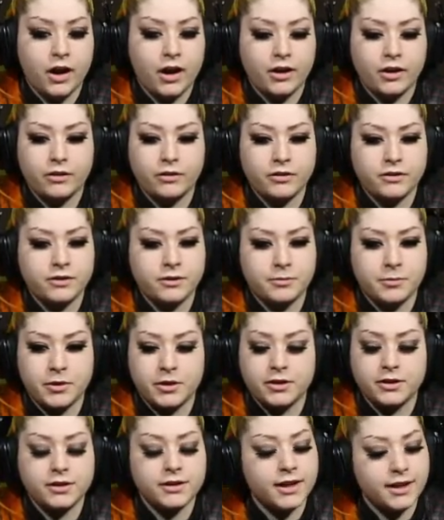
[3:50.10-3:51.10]
not
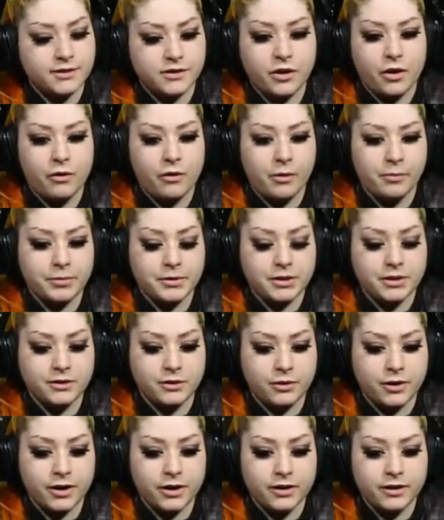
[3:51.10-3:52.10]
noticeable. Let's go open the
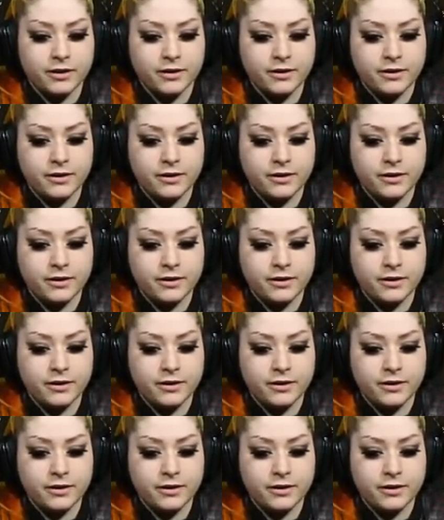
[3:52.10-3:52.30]
door.